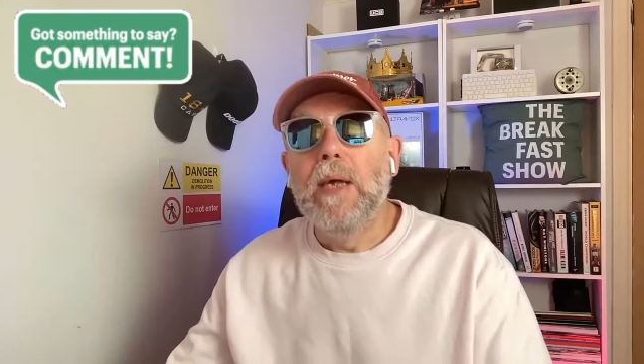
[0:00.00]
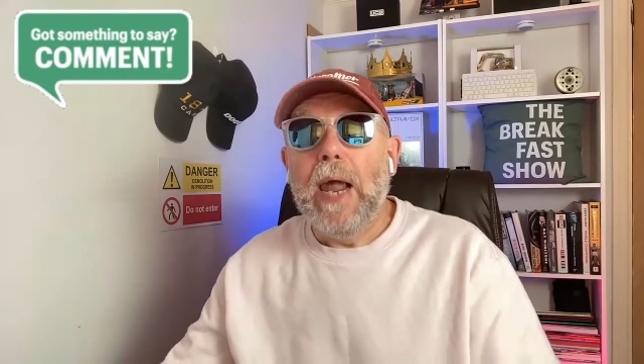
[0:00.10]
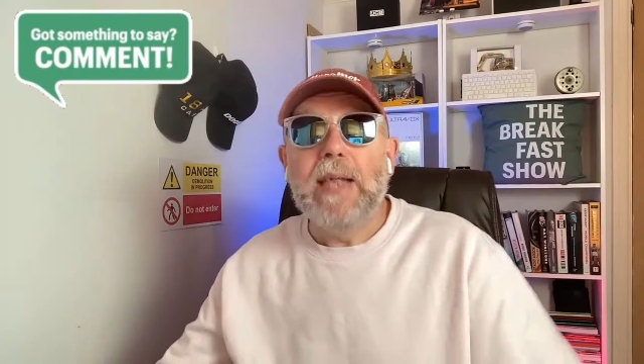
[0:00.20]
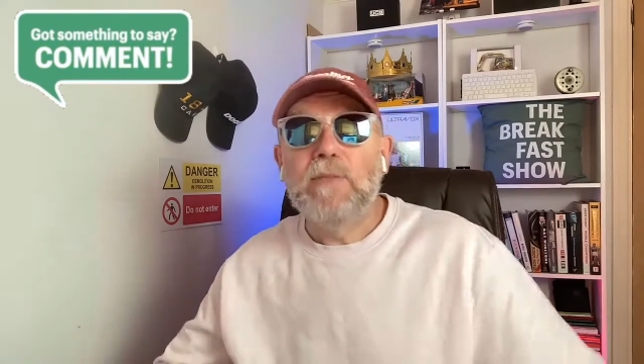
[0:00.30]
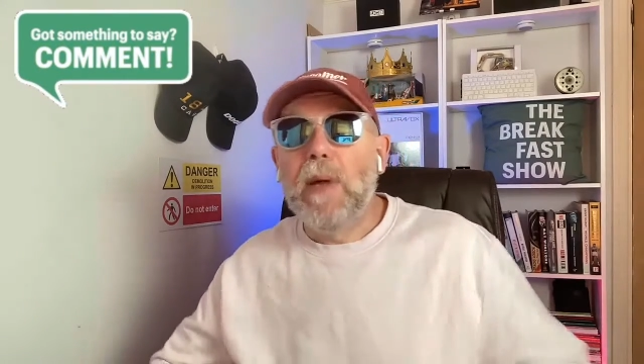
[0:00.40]

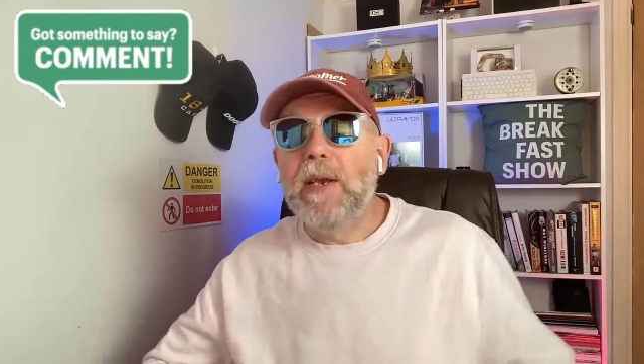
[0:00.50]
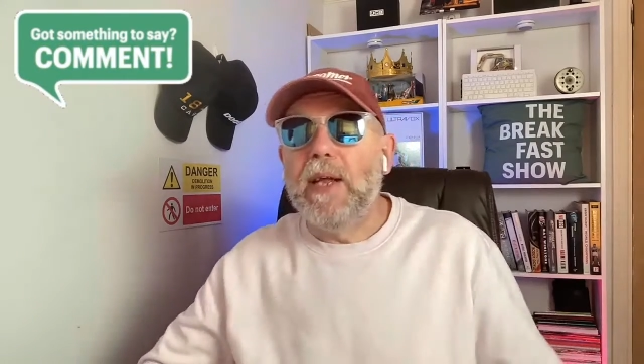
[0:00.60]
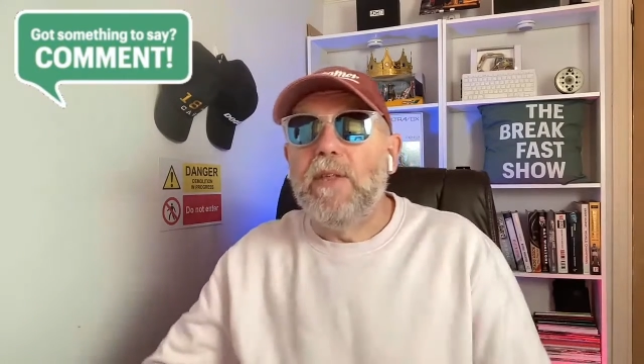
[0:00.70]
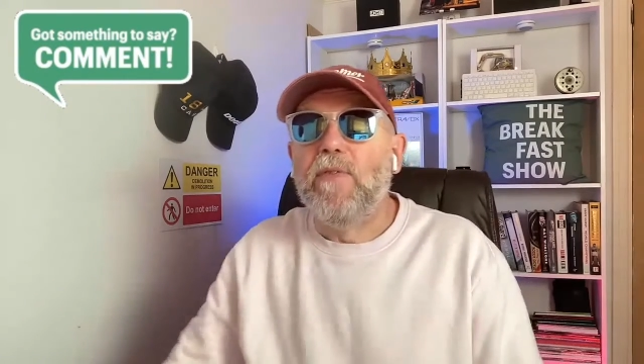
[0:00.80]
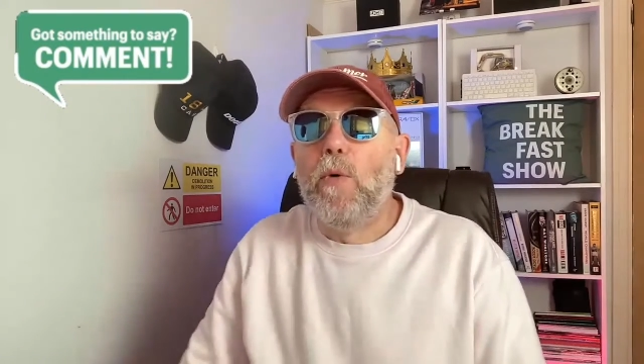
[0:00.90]
It's
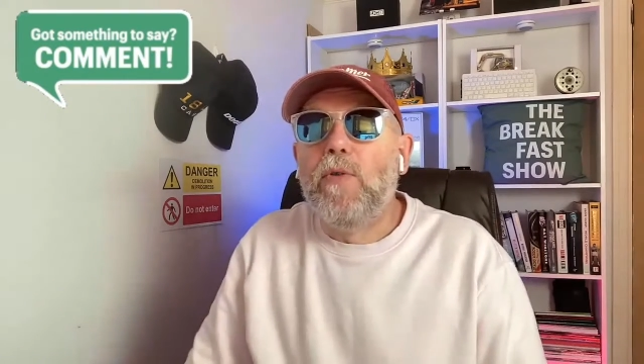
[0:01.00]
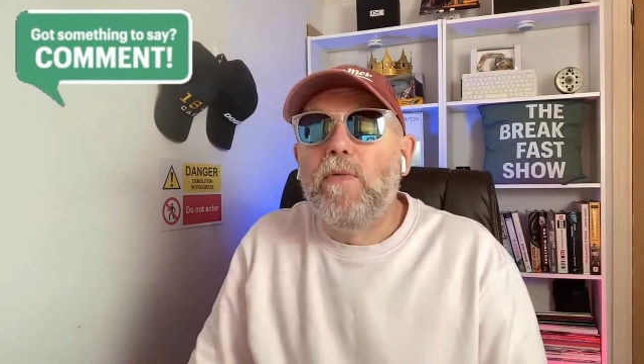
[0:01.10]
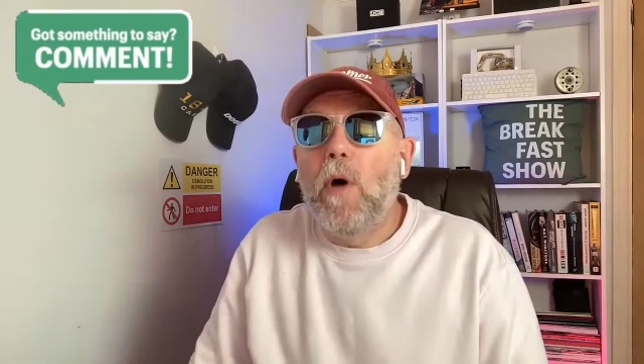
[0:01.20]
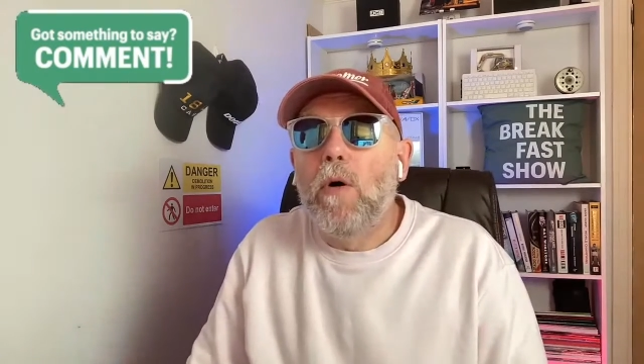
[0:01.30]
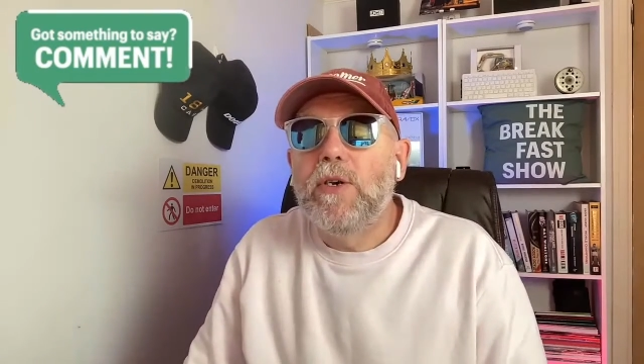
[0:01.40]
Monday, the 4th
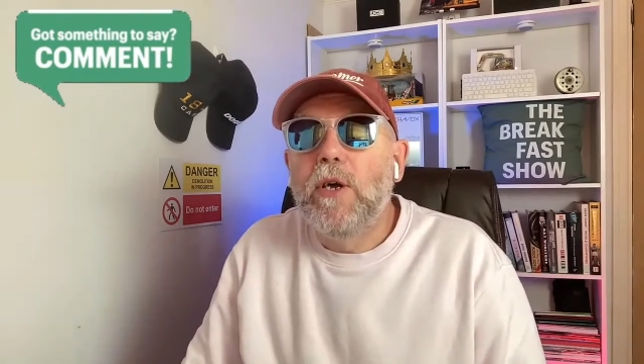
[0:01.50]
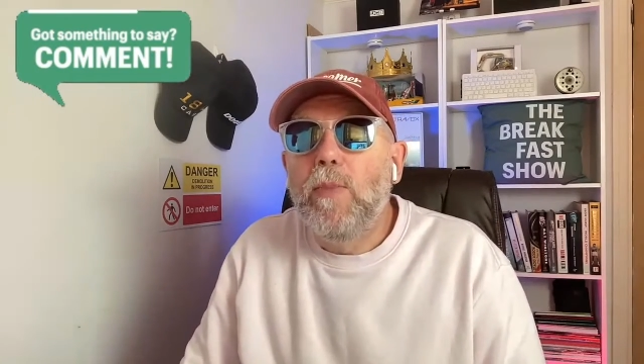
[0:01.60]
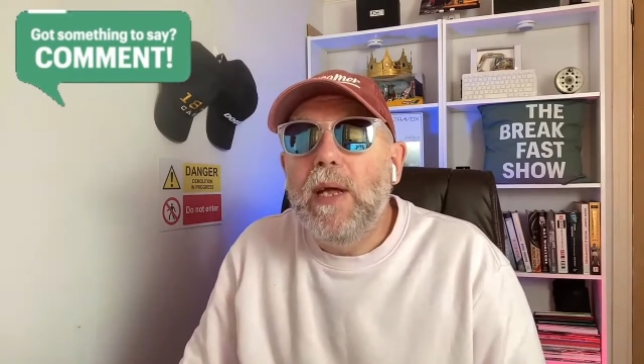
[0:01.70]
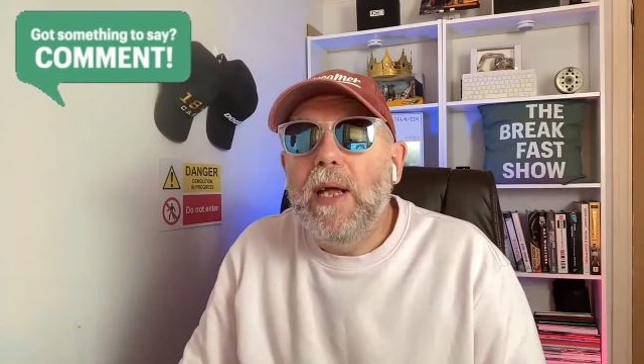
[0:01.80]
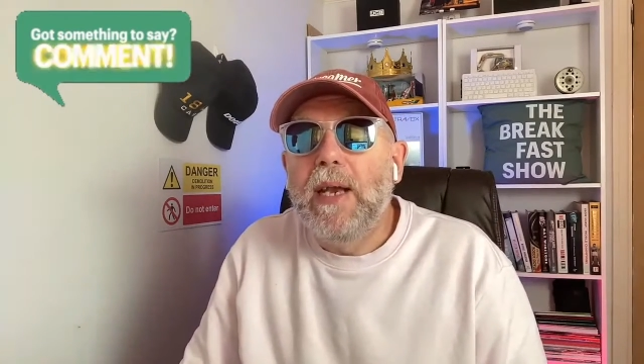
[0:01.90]
of
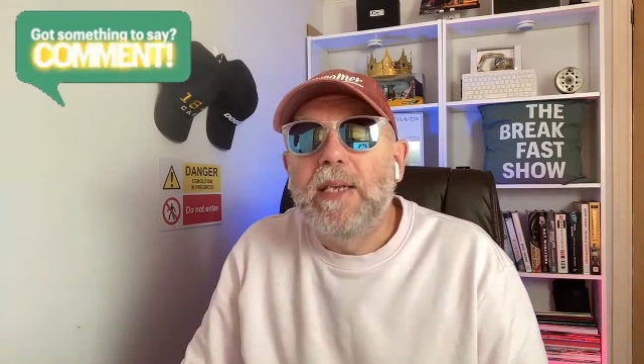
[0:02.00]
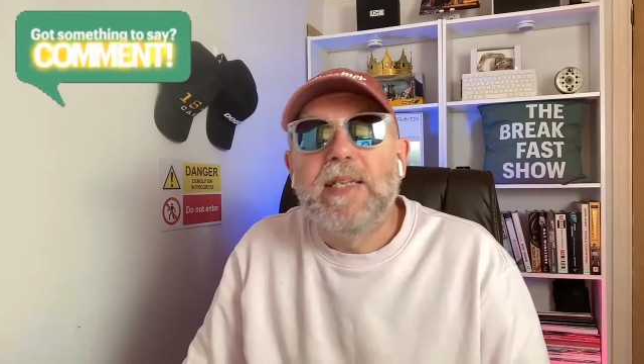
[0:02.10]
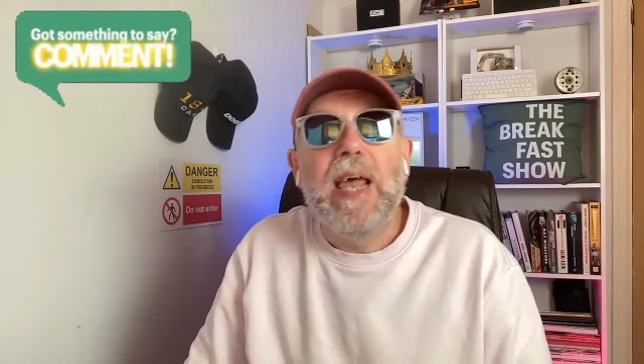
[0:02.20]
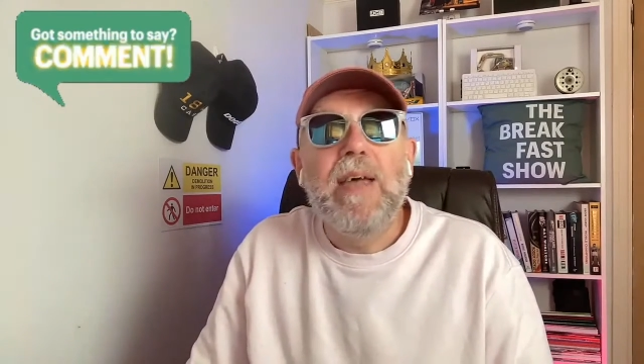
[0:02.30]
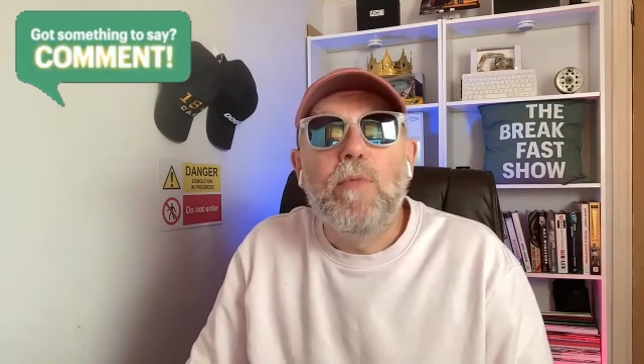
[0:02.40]
October, and as
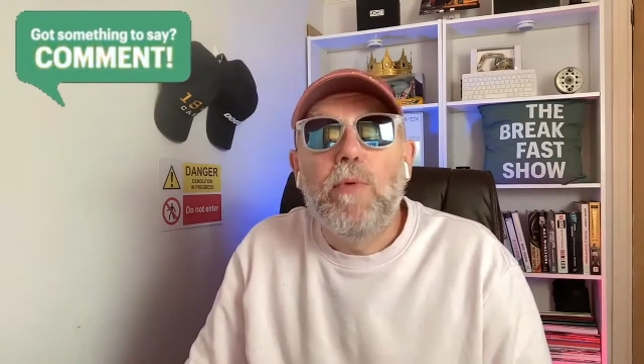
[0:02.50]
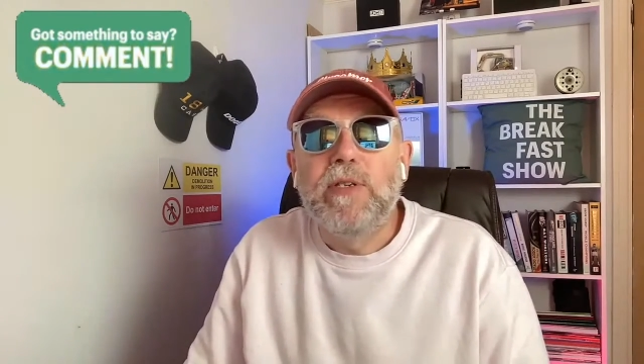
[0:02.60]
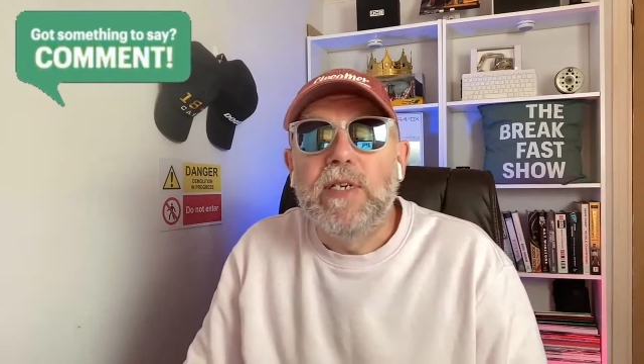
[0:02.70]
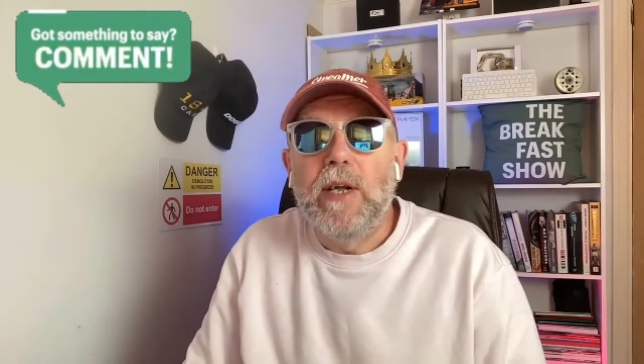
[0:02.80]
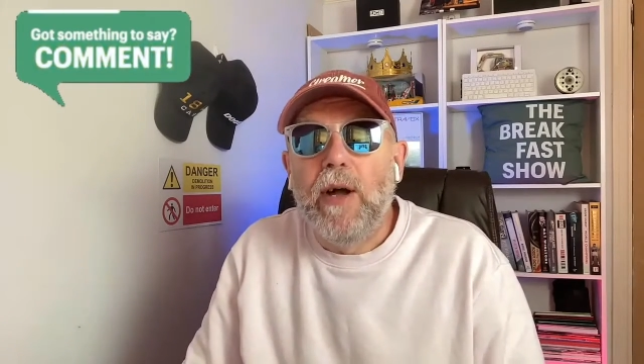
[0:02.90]
that
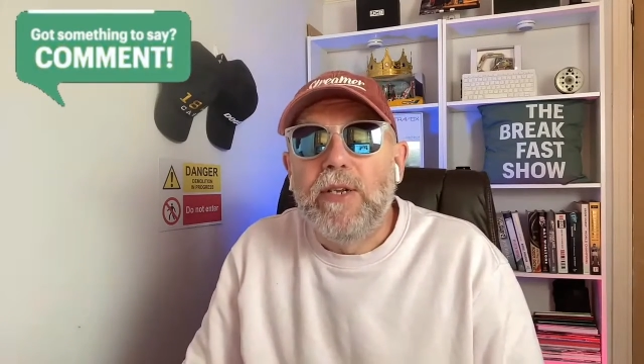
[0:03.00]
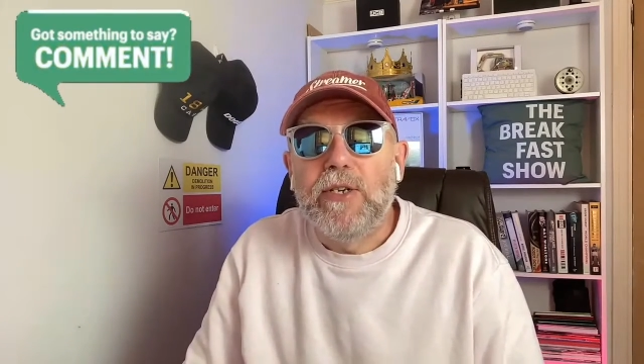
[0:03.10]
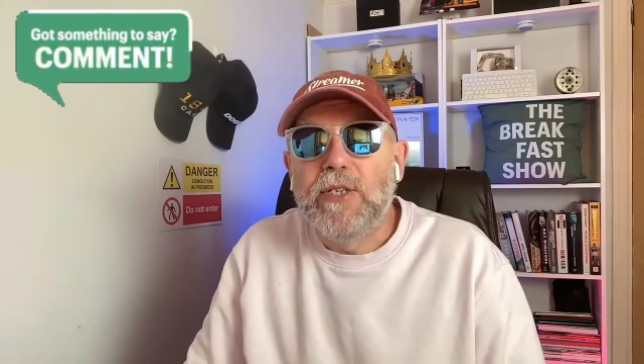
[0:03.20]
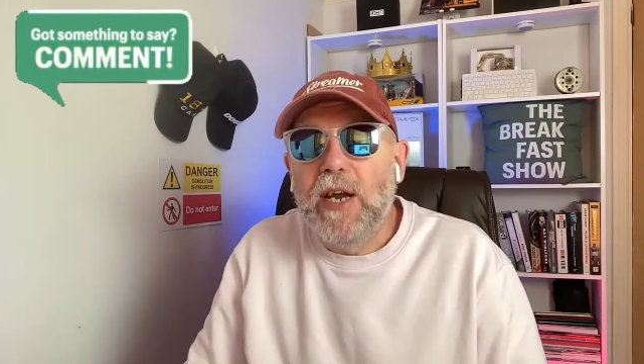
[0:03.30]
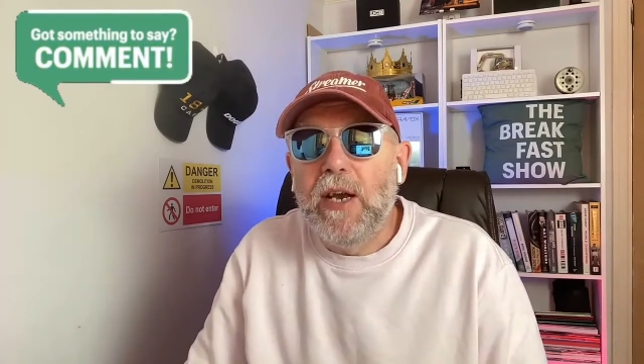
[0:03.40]
ever-present guy
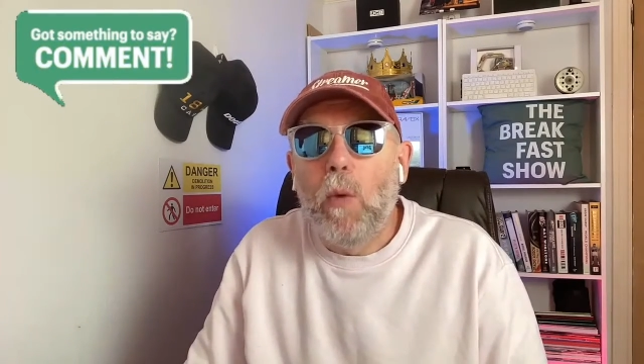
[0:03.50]
just said,